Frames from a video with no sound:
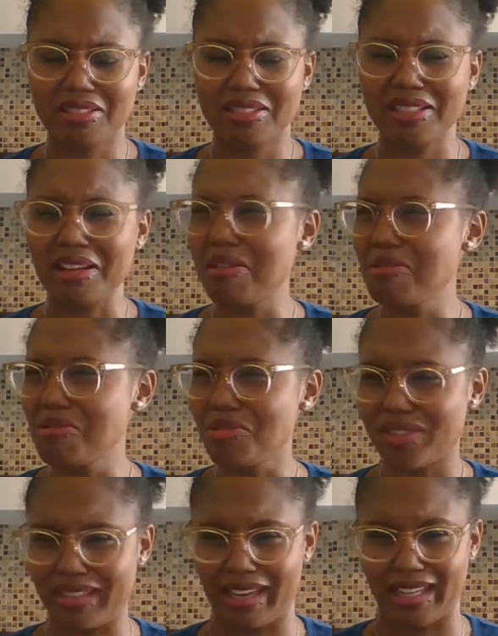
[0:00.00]
Don't
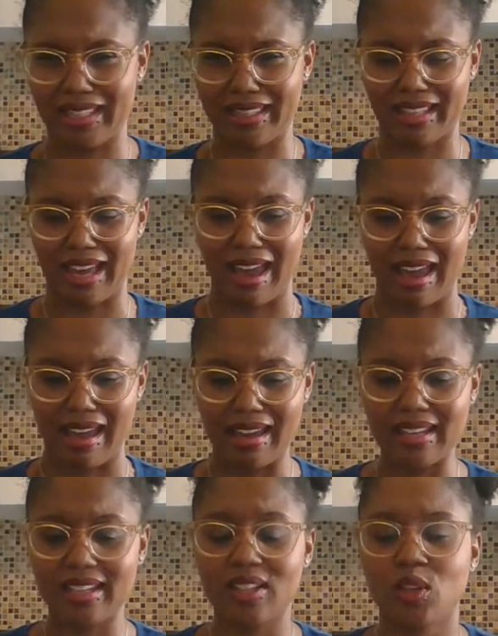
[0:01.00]
say
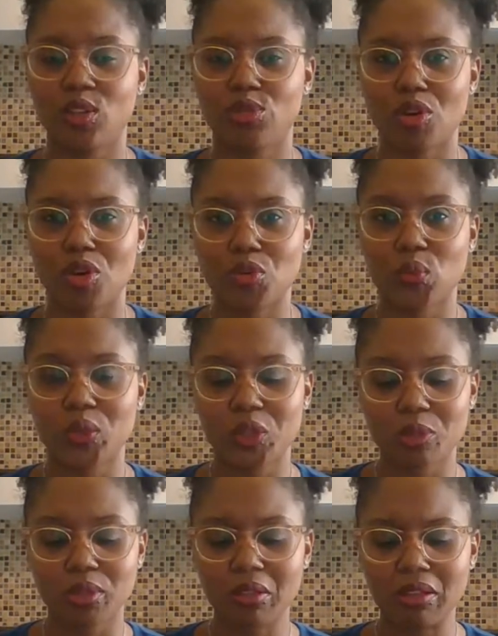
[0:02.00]
that, groaned
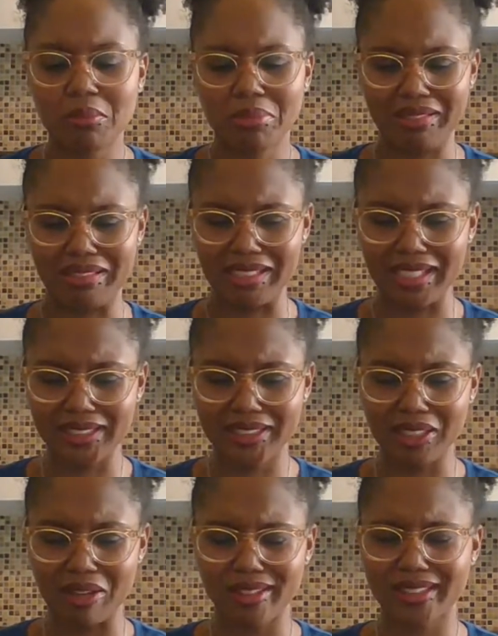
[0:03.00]
Wilbur. Please
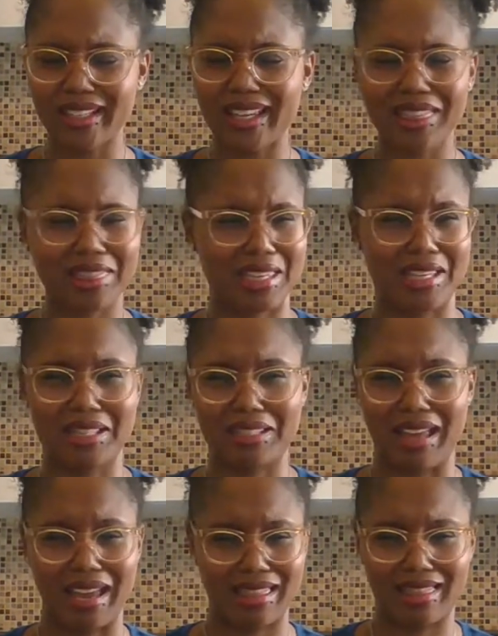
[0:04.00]
don't say things
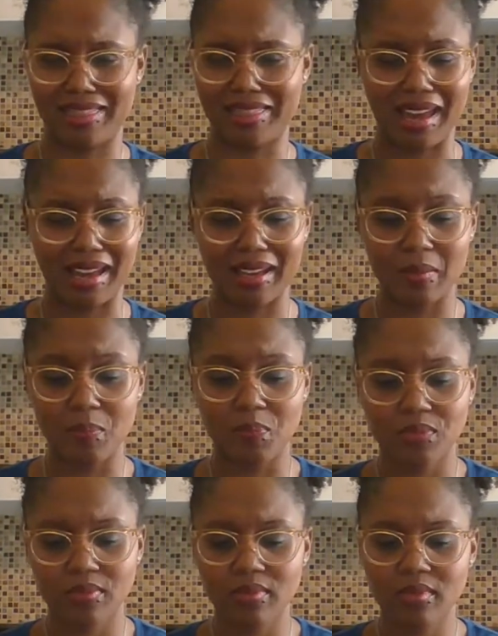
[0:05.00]
like that.
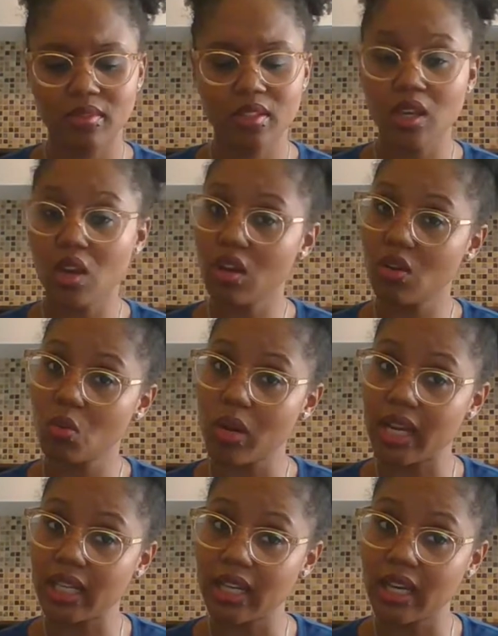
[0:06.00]

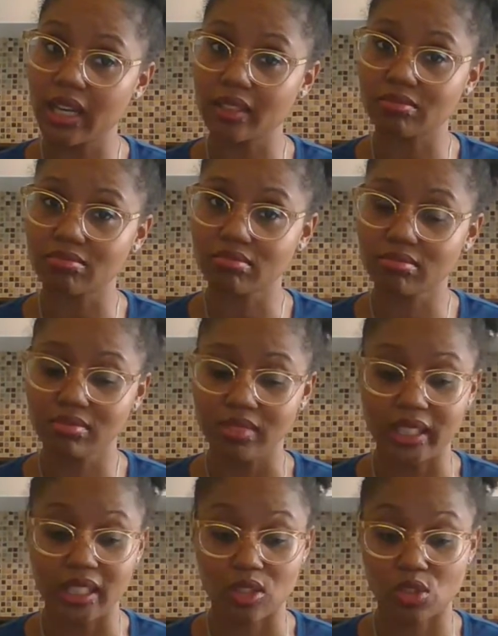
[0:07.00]
Why not?
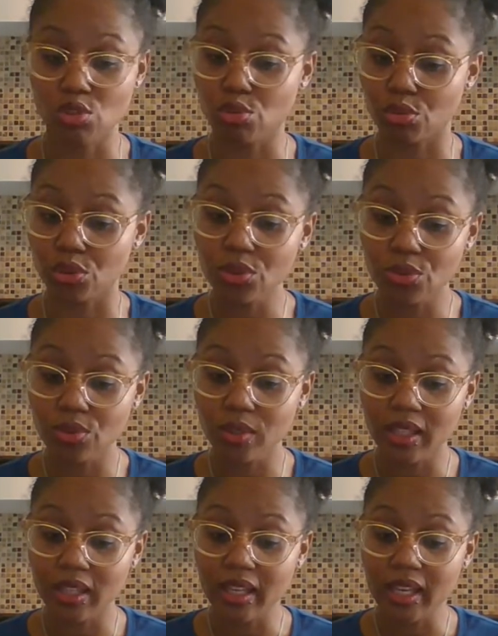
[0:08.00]
It's true.
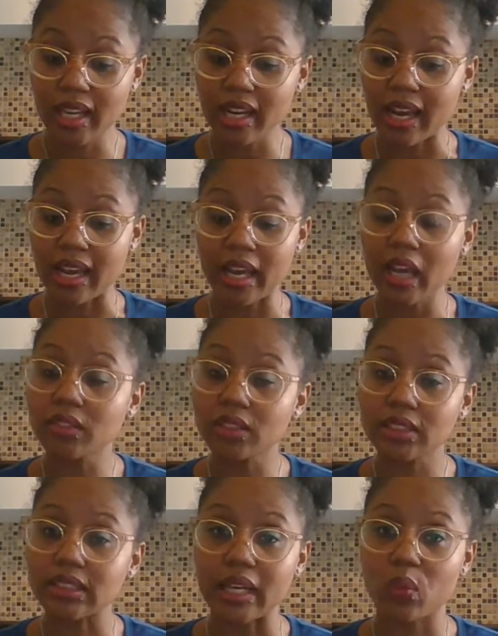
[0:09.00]
And I have to
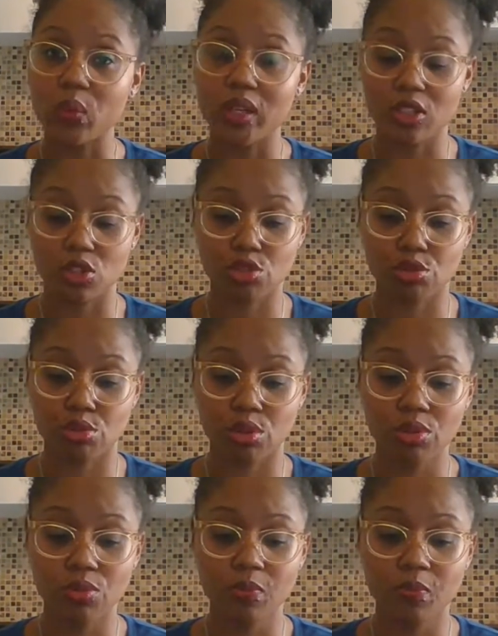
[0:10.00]
say what is
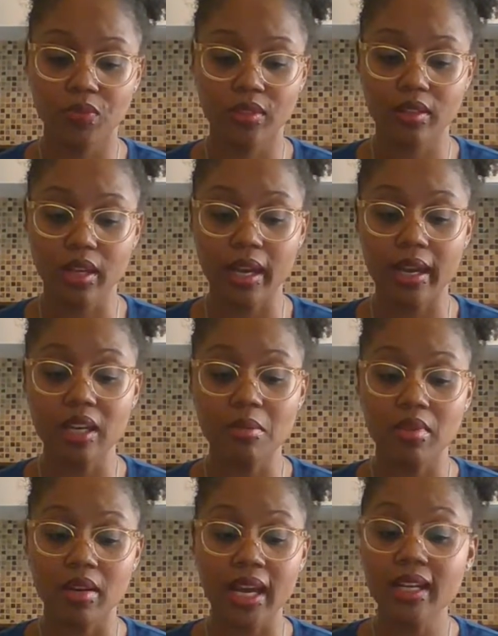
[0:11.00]
true. I
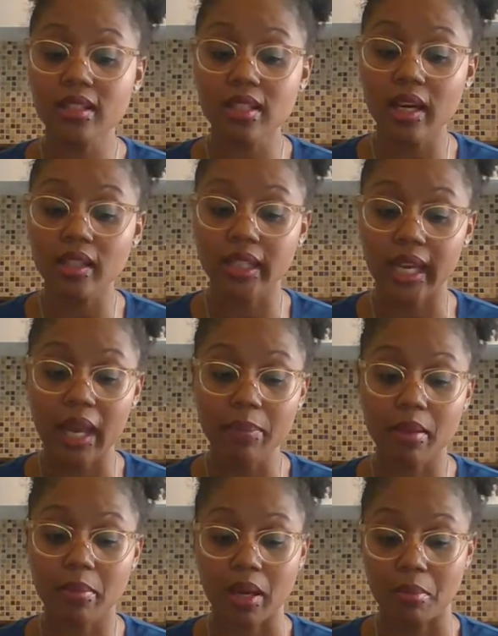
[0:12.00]
am not entirely
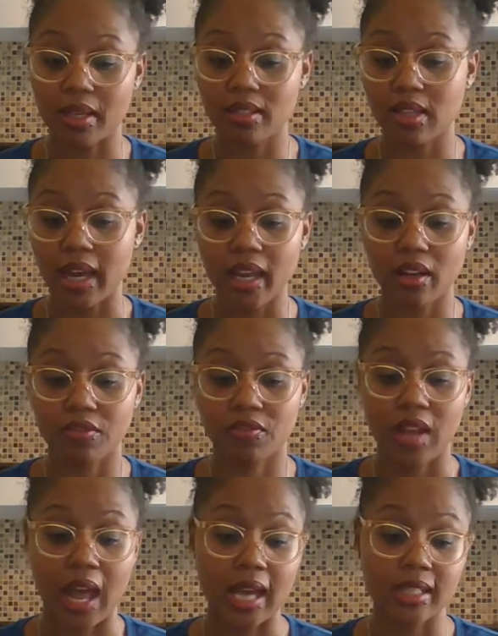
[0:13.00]
happy about my diet of
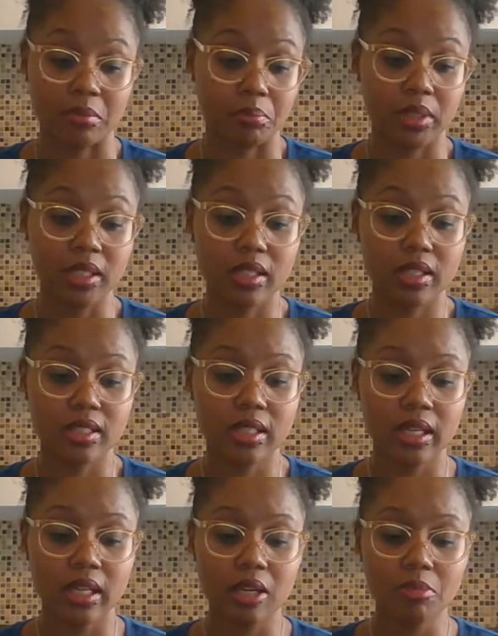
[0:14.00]
flies and bugs,
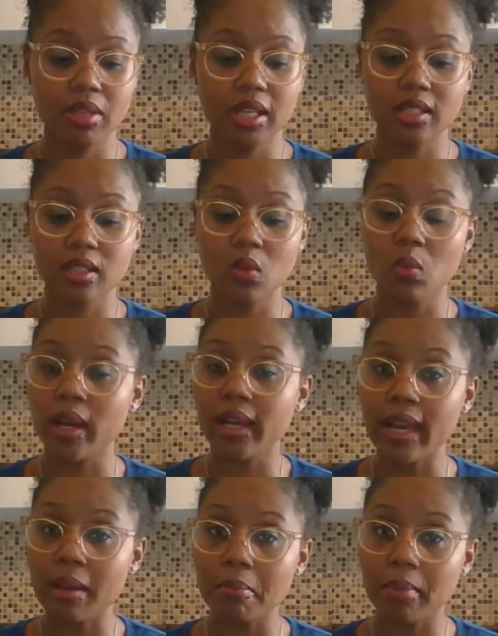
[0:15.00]
but it's the way
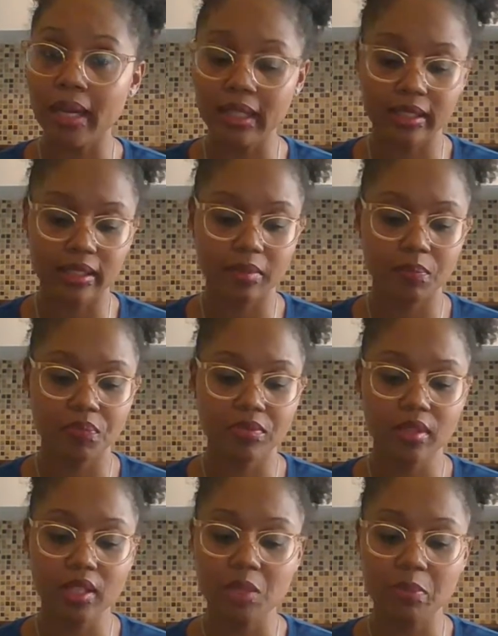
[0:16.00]
I'm made.
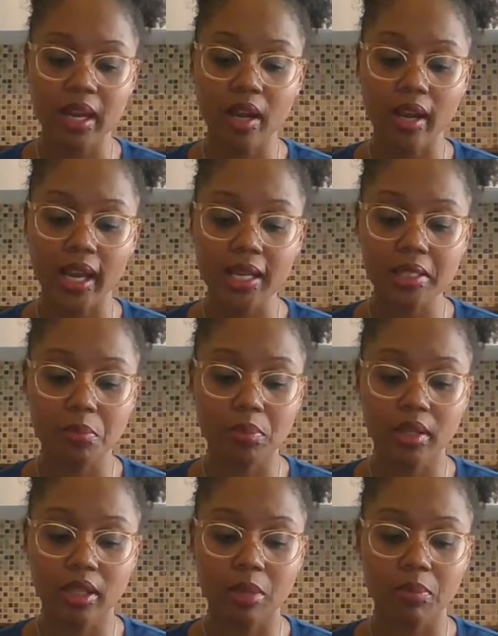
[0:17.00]
A spider has to
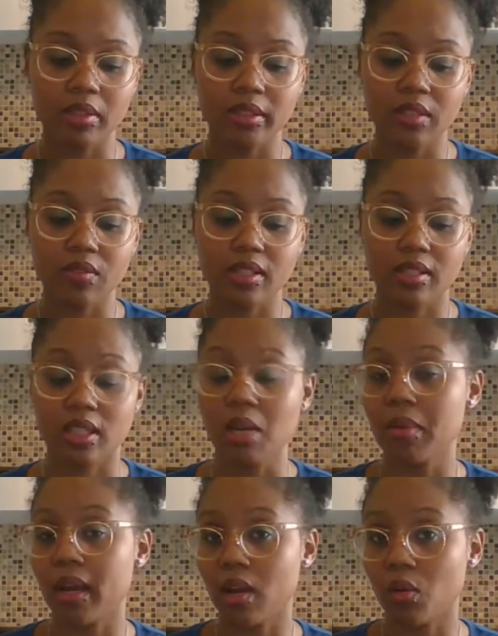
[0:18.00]
pick up a living
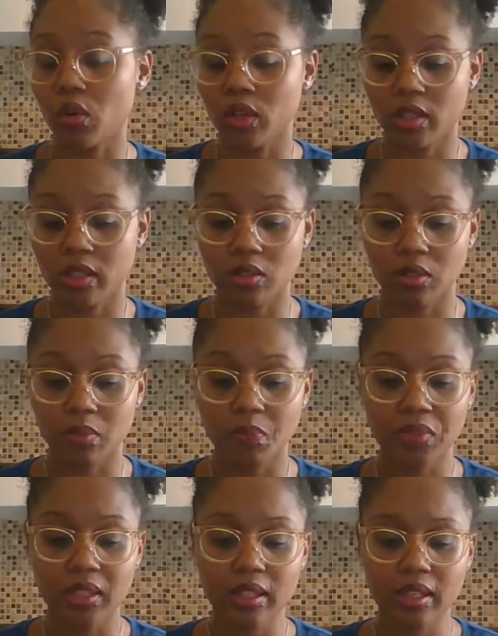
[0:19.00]
somehow or other. And
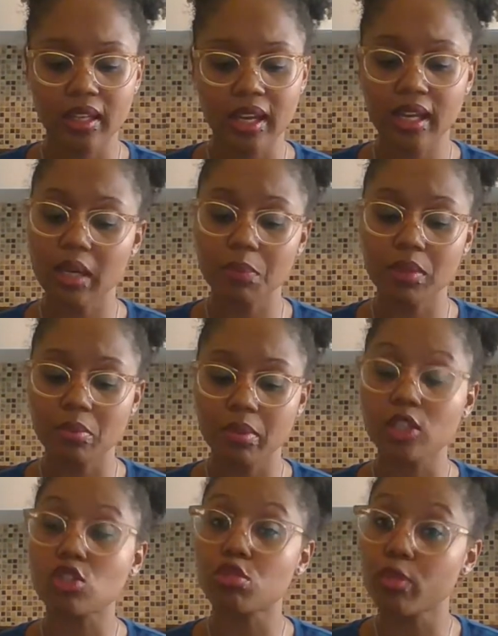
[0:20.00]
I happen to
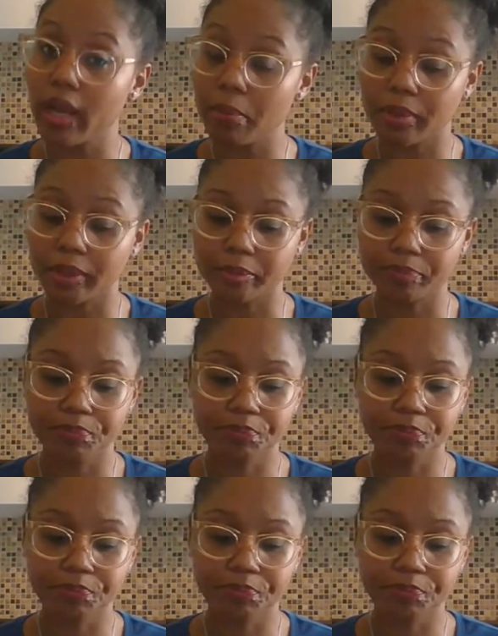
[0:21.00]
be a trapper.